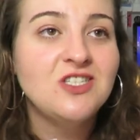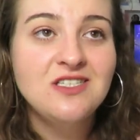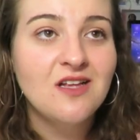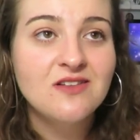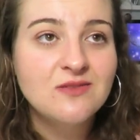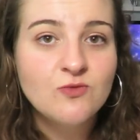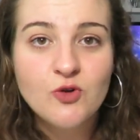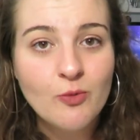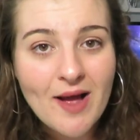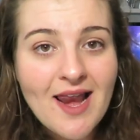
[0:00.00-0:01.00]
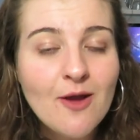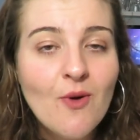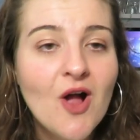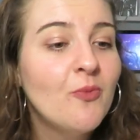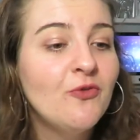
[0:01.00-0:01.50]
she's done some Royal Ballet
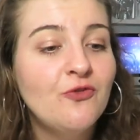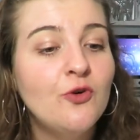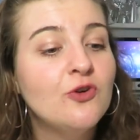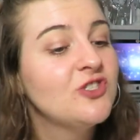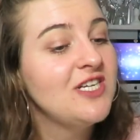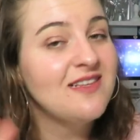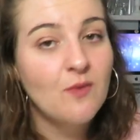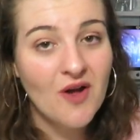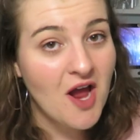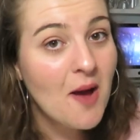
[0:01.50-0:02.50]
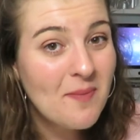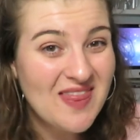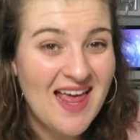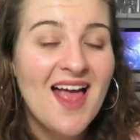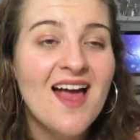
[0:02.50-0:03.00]
work before, she's quite up
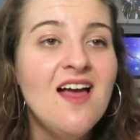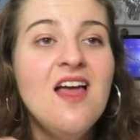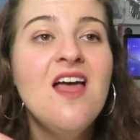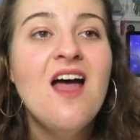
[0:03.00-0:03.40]
there.